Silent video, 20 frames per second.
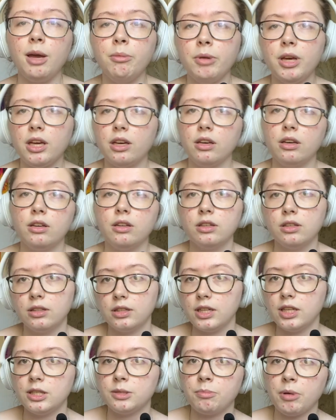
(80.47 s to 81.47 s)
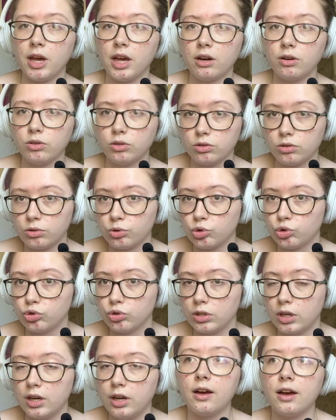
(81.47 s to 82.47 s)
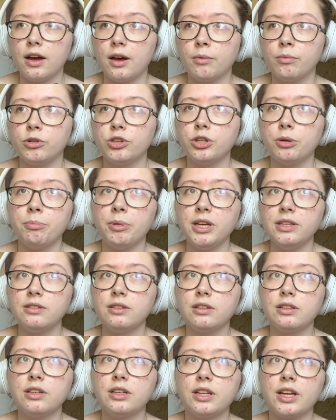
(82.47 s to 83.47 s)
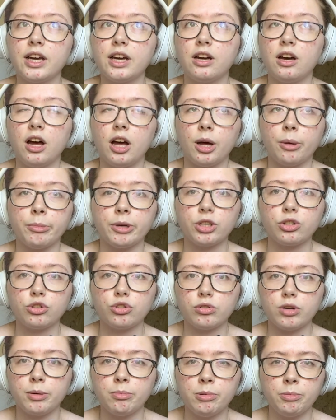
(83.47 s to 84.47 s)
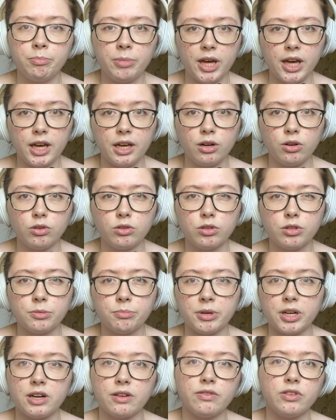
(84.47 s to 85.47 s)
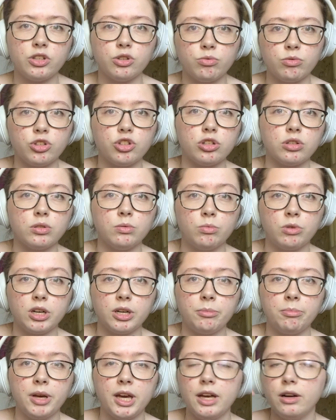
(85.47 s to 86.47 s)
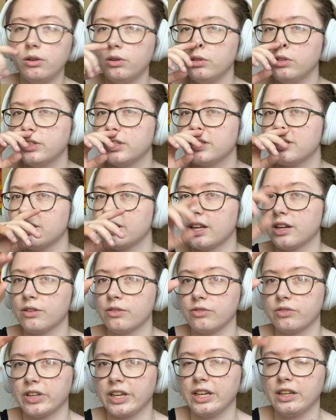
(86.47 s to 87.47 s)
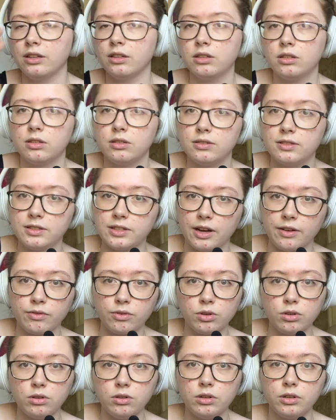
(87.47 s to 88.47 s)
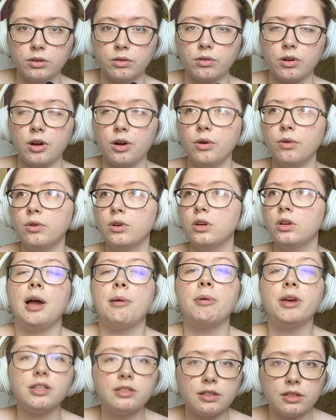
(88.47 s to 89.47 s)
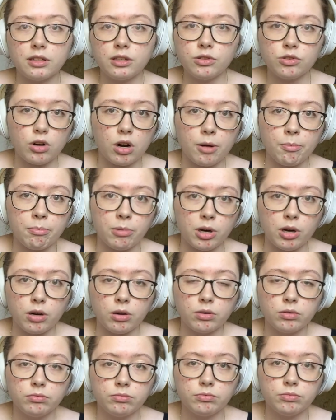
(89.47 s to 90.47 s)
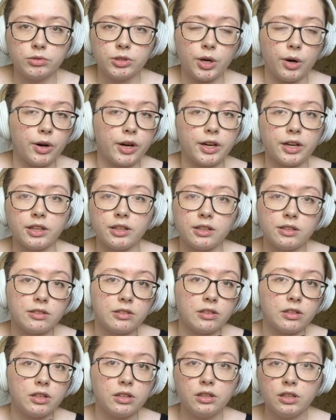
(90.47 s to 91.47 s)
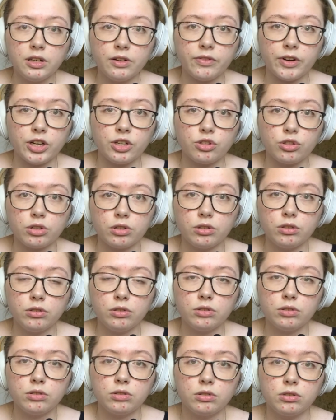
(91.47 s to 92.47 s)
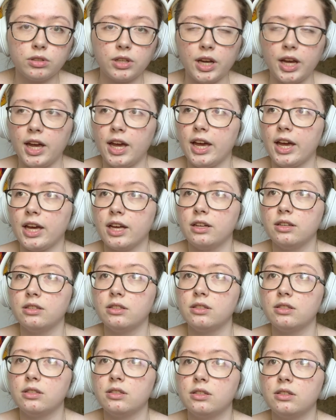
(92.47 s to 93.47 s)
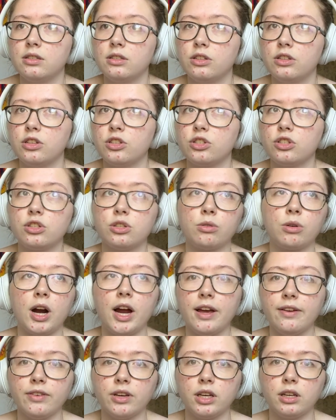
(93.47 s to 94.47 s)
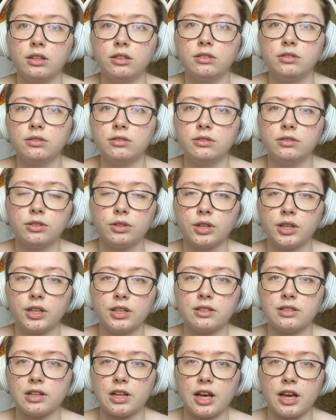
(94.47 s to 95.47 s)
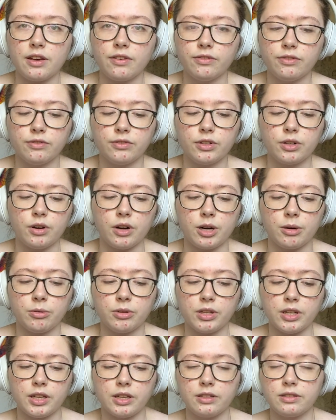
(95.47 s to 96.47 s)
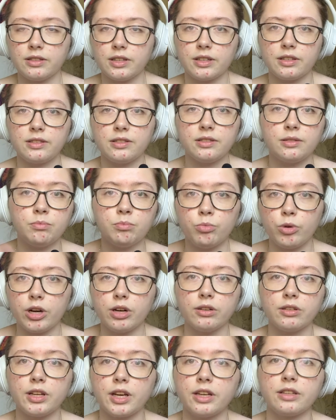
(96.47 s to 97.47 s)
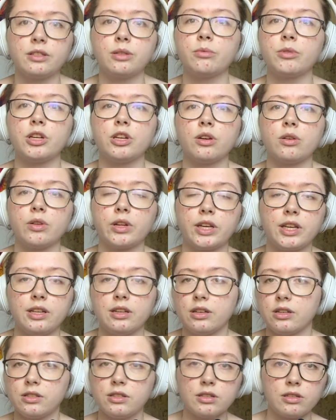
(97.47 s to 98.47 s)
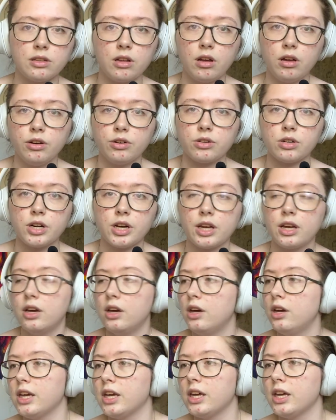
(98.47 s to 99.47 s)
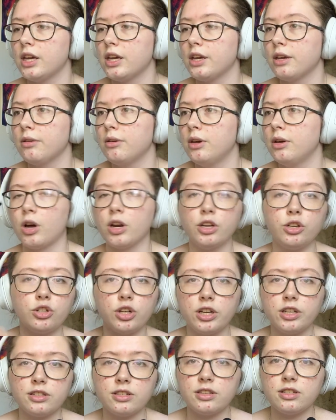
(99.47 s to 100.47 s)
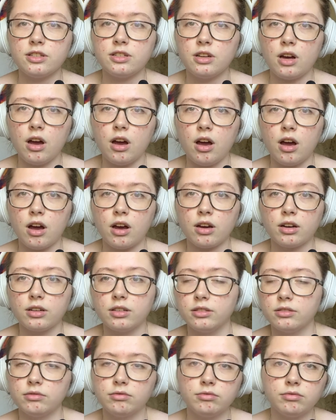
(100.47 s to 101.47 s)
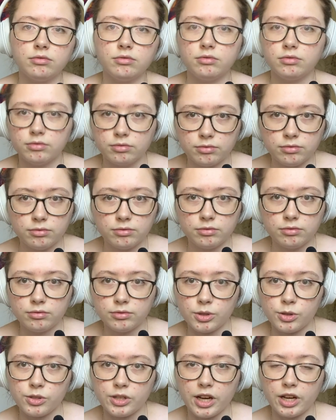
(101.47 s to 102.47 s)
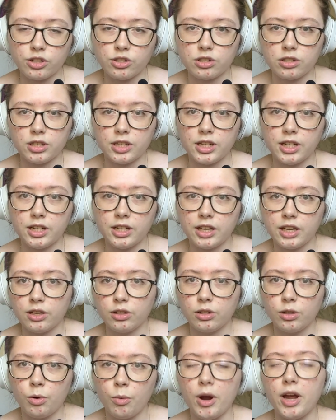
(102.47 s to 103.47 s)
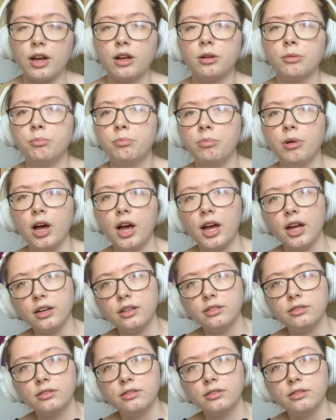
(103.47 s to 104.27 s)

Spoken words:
I make these panels, which are basically comic strip panels, but if it was just one panel instead of several in a row. I basically draw Bo going on these little adventures and just thriving, doing his life, incredible things, weird things that we do. He does his laundry. He potty trains his dog, who's actually a killer whale. But